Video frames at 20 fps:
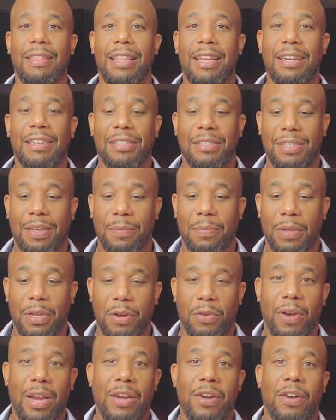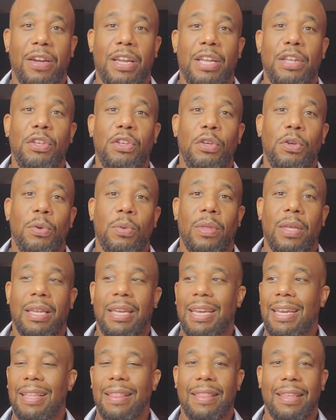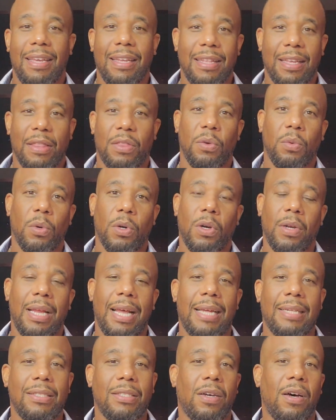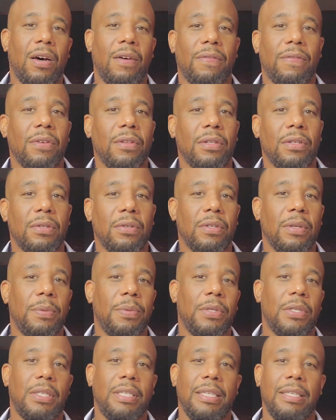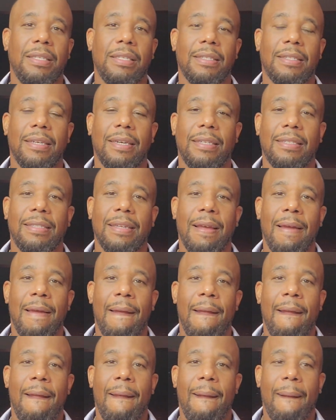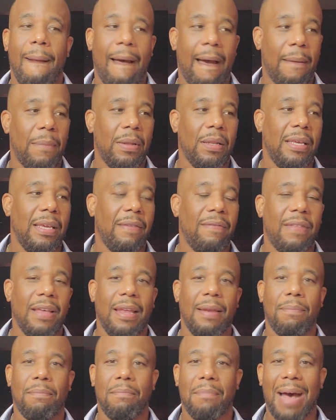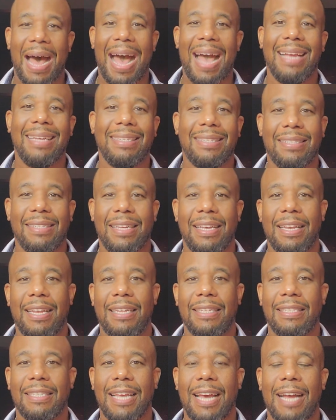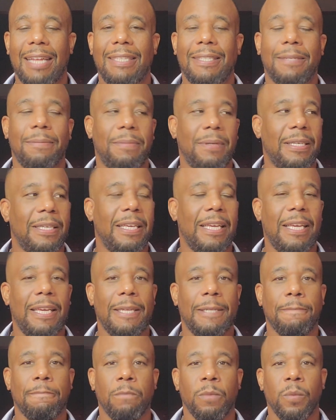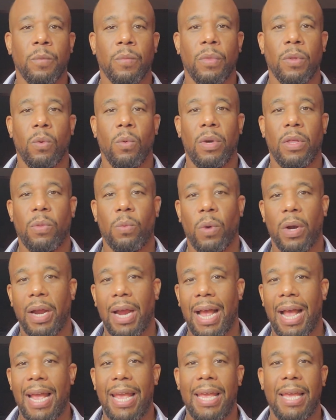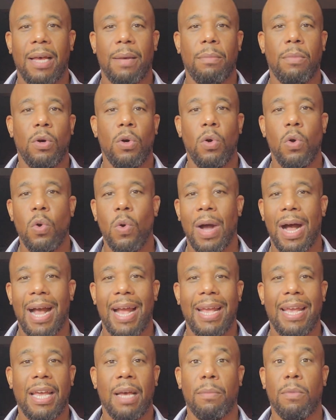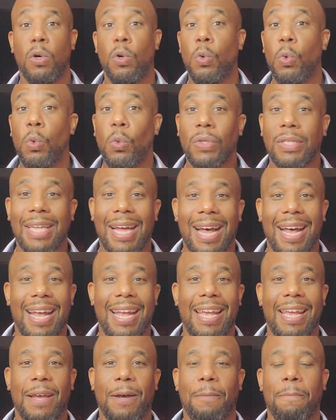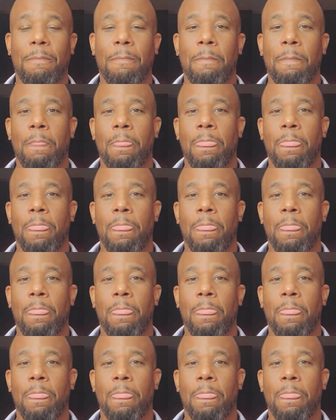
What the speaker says: There's something greater in you than anything that the world has to offer, the scripture teaches us. I believe that a mindset has got to begin with where I am, whose I am,